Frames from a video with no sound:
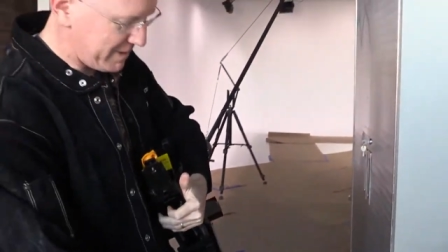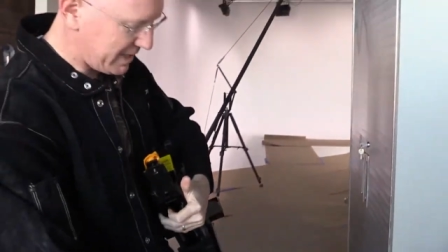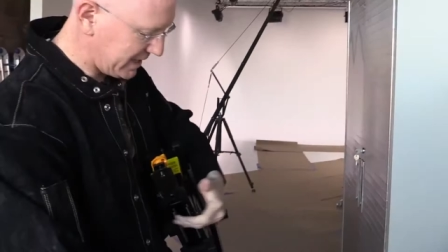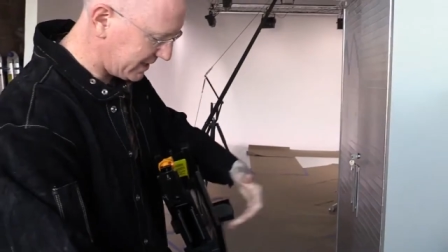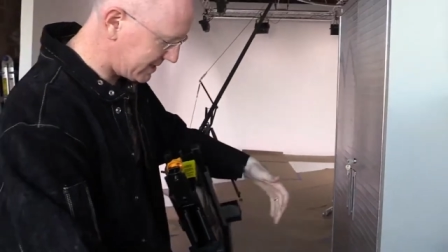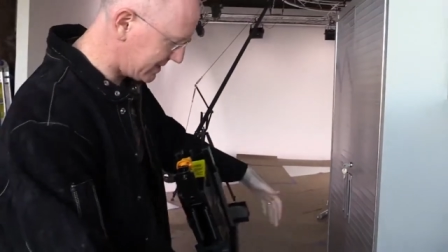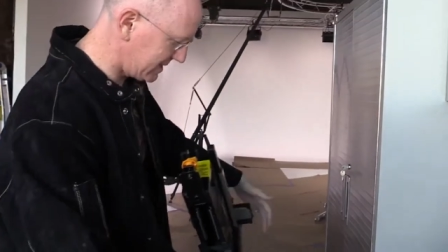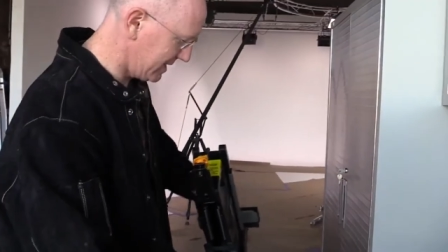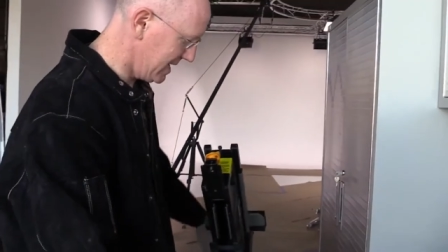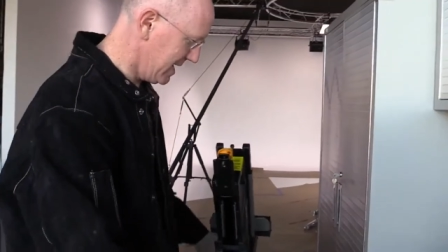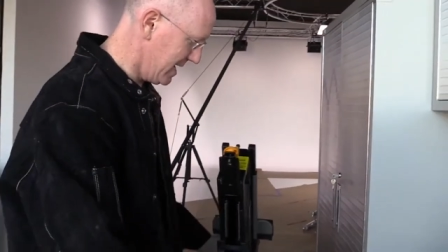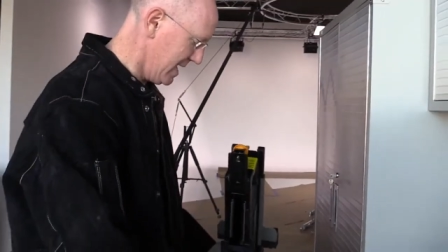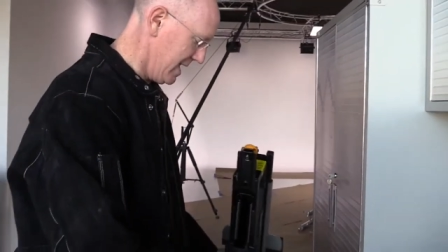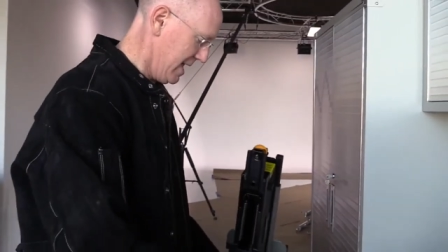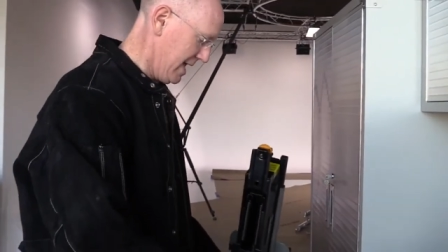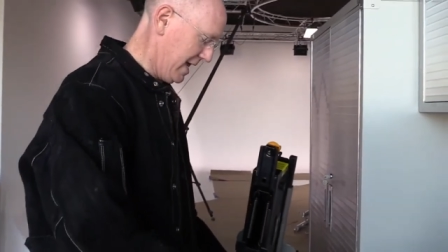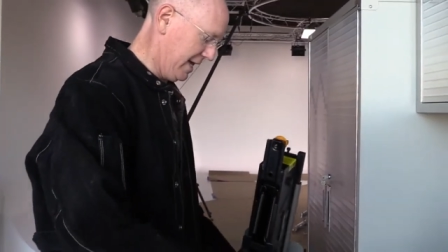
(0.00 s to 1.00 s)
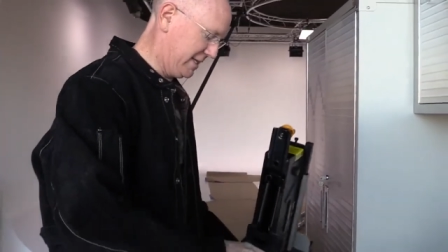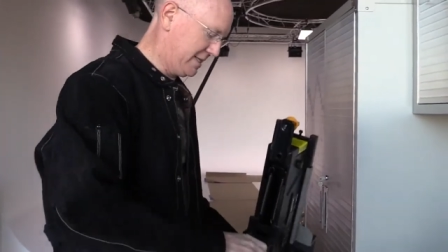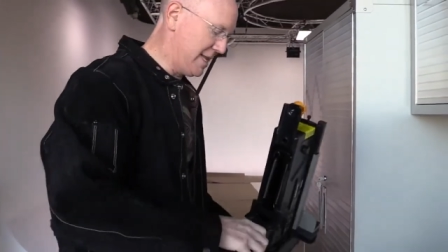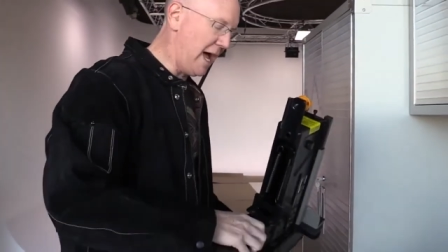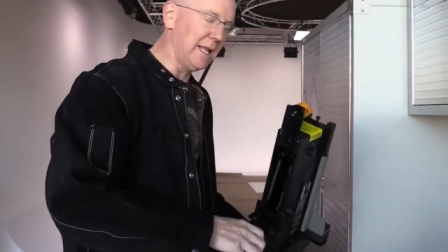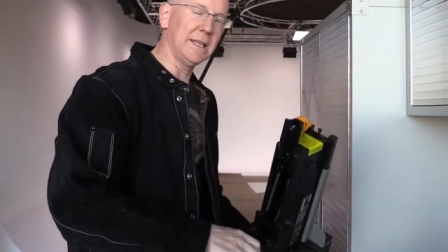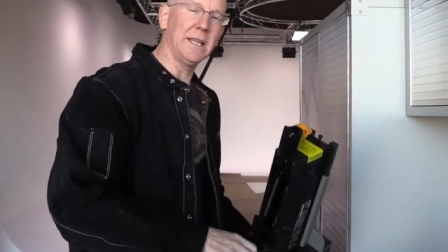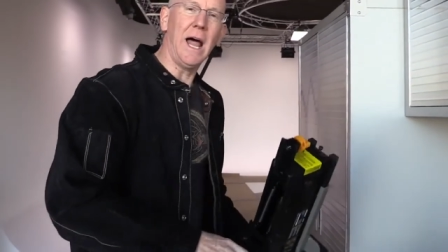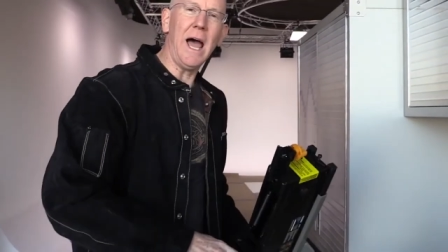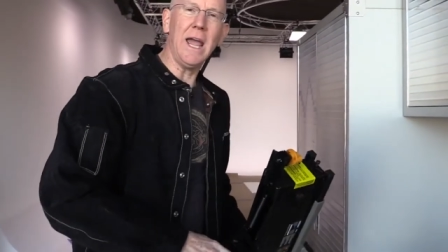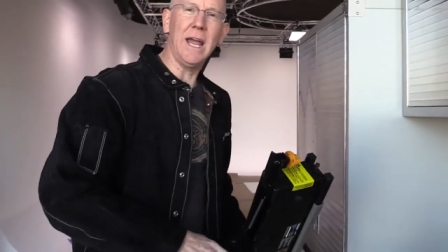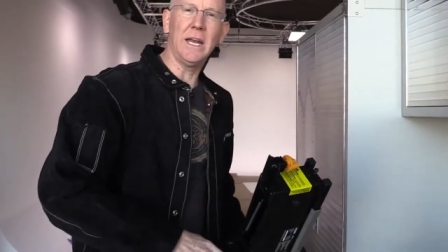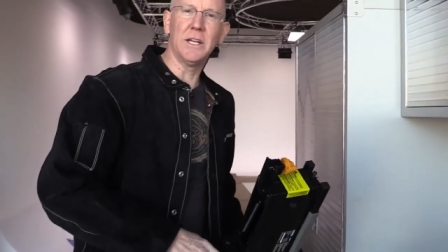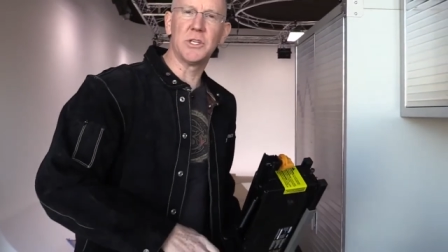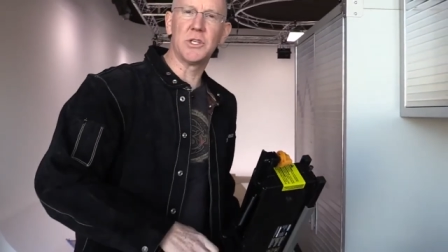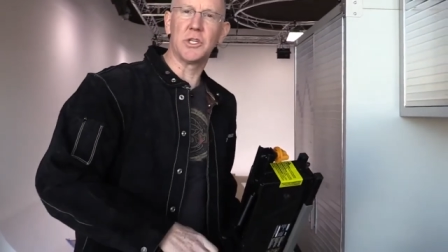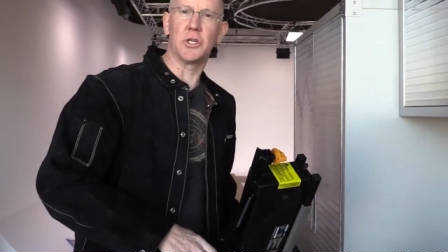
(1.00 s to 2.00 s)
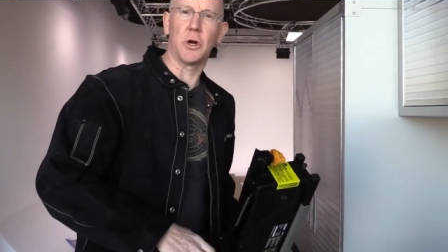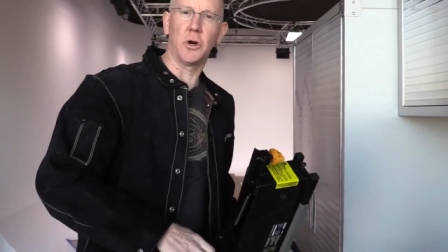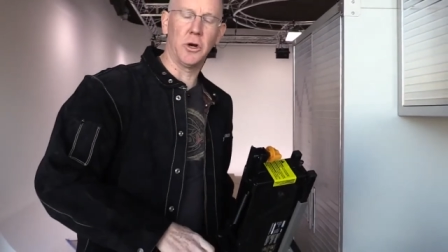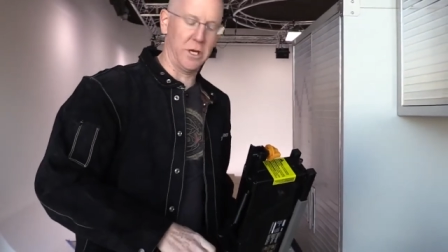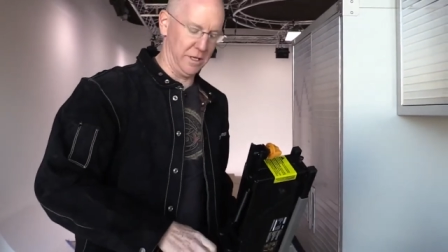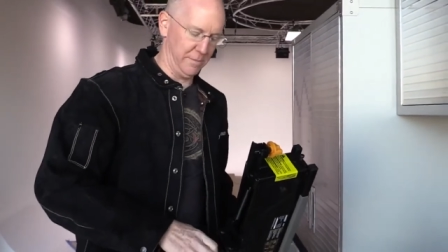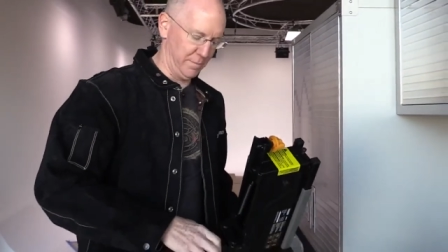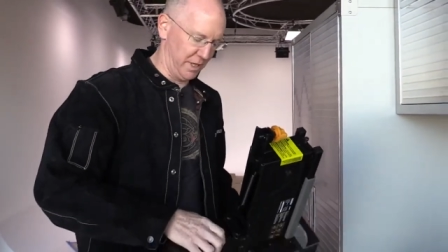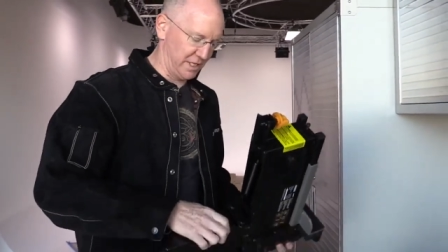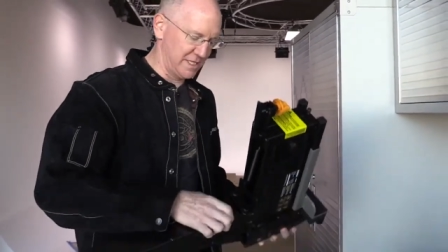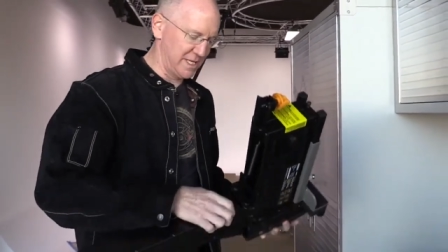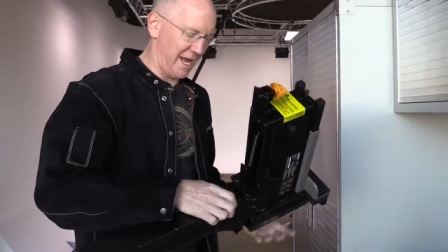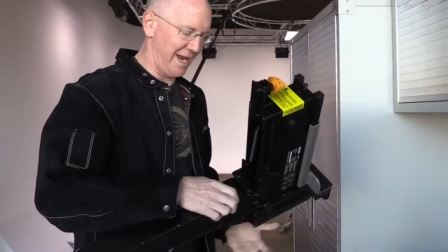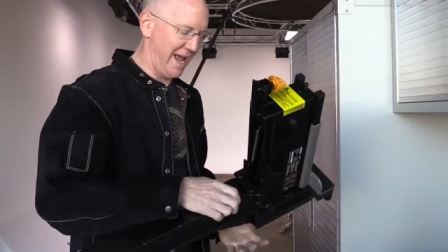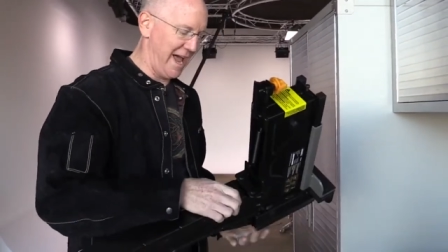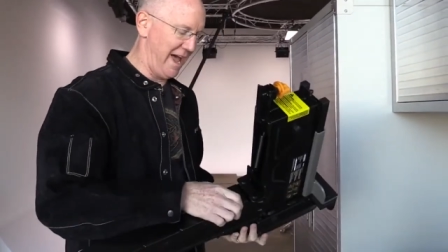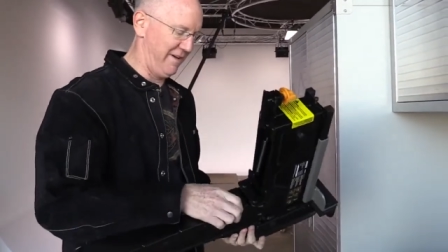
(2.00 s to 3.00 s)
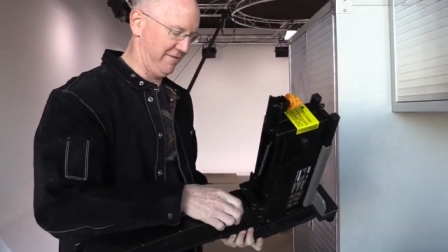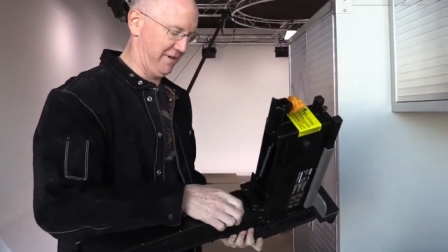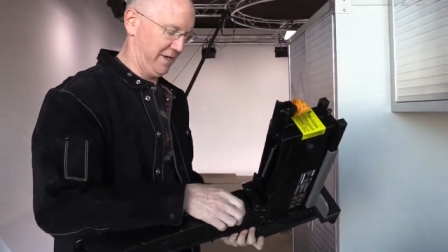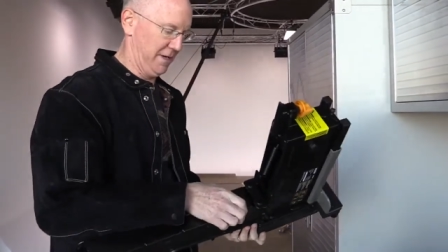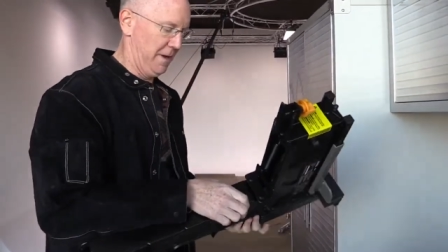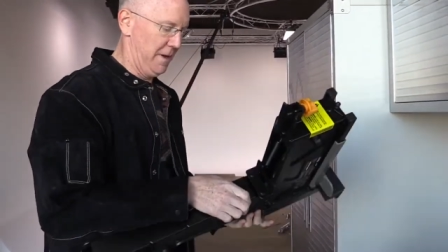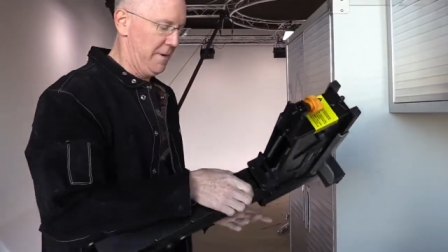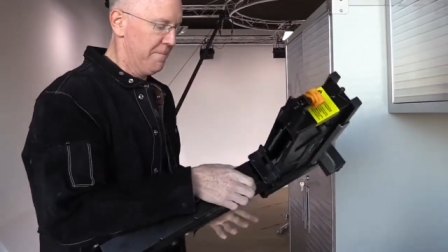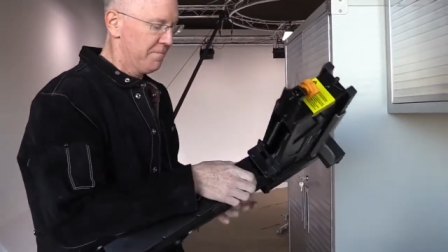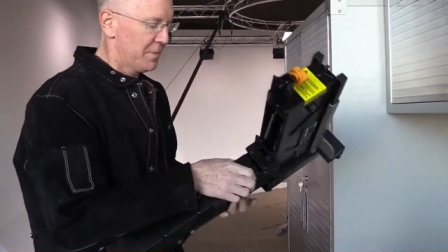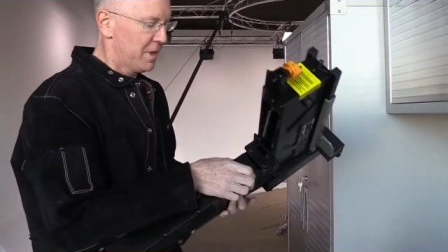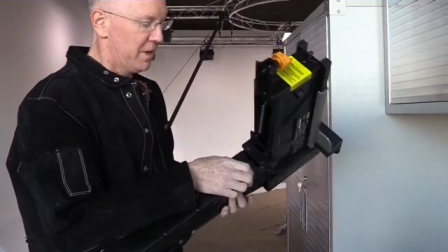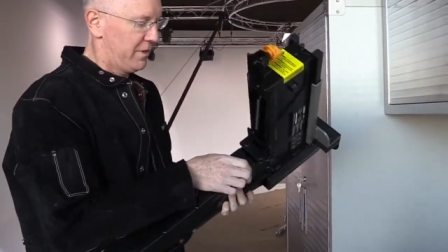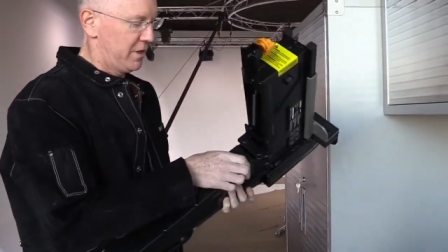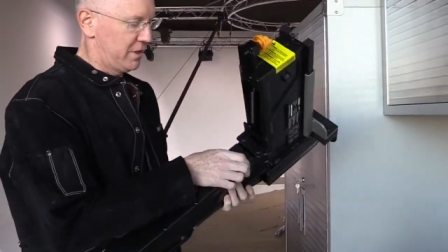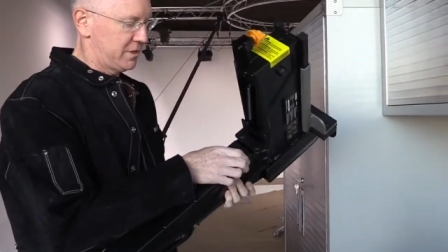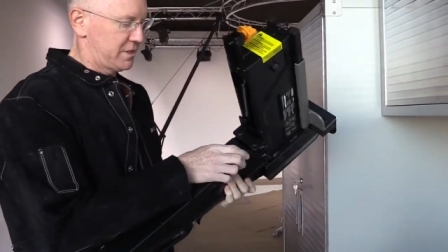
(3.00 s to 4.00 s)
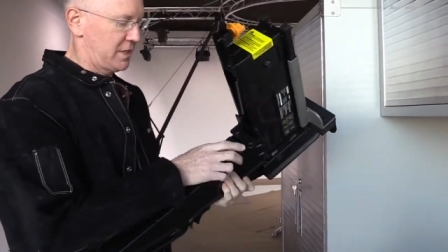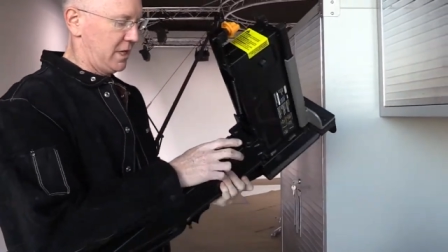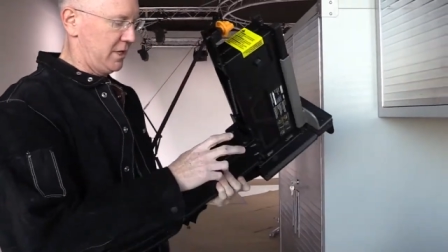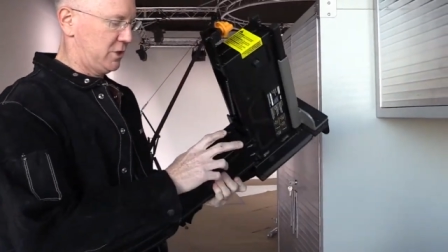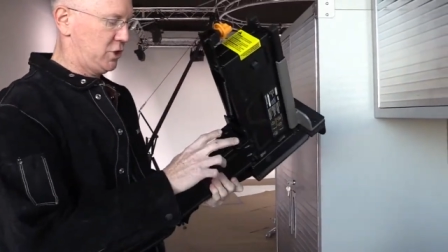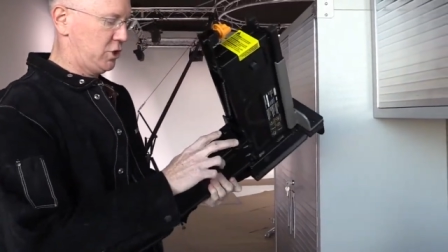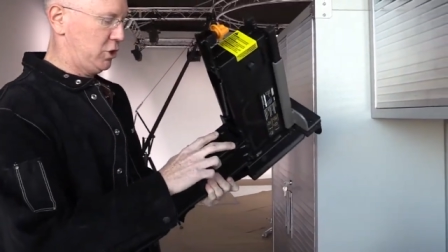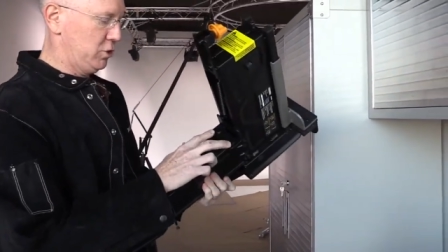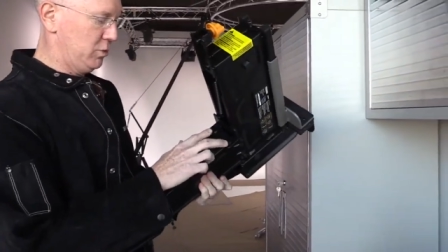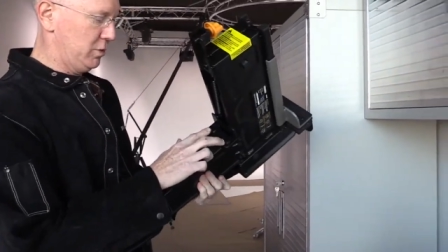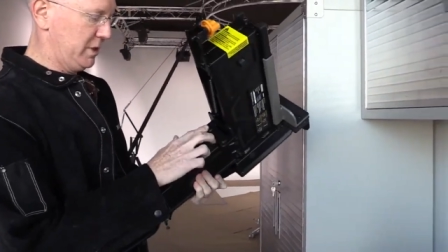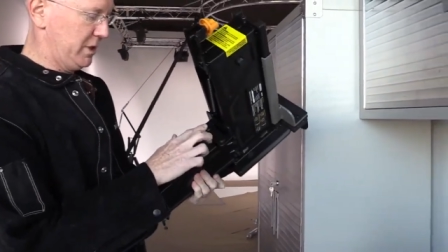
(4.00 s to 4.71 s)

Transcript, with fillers: mean, it's not light, it's sturdy, but it's not heavy. There's two